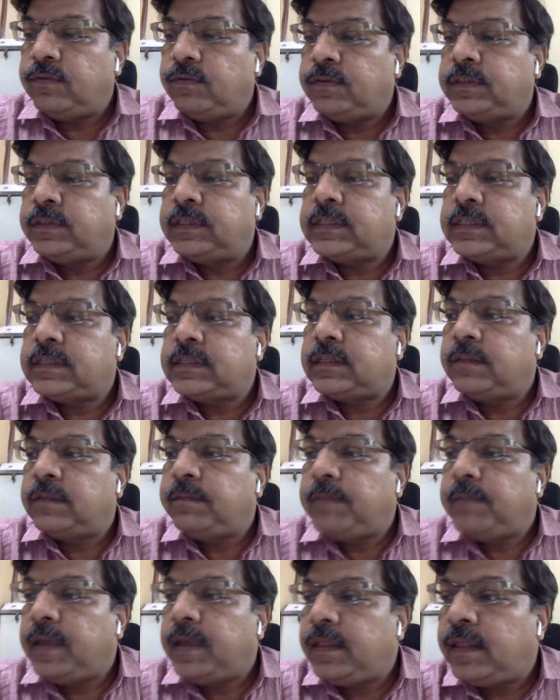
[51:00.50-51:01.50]
just
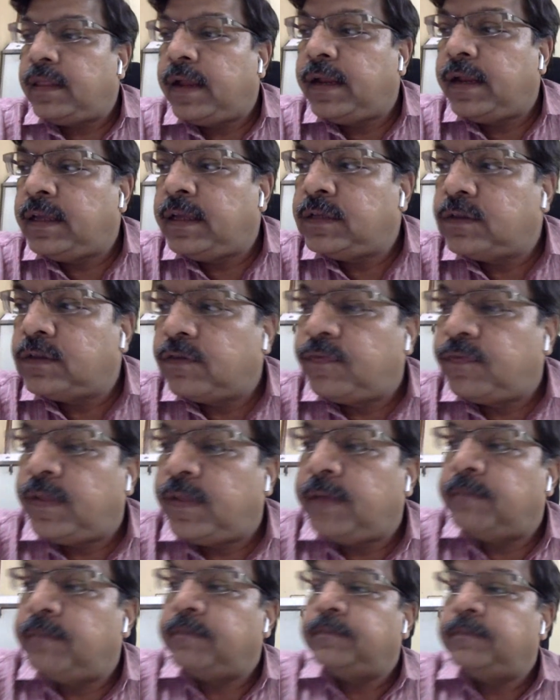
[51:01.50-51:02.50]
the main headings of
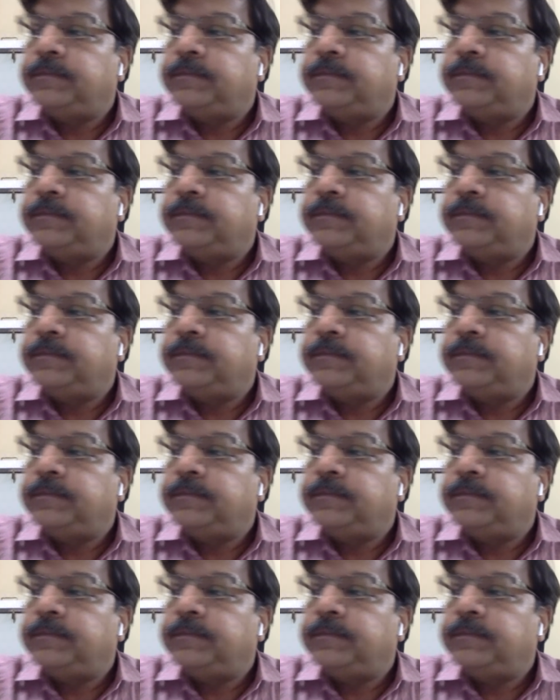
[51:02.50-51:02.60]
them.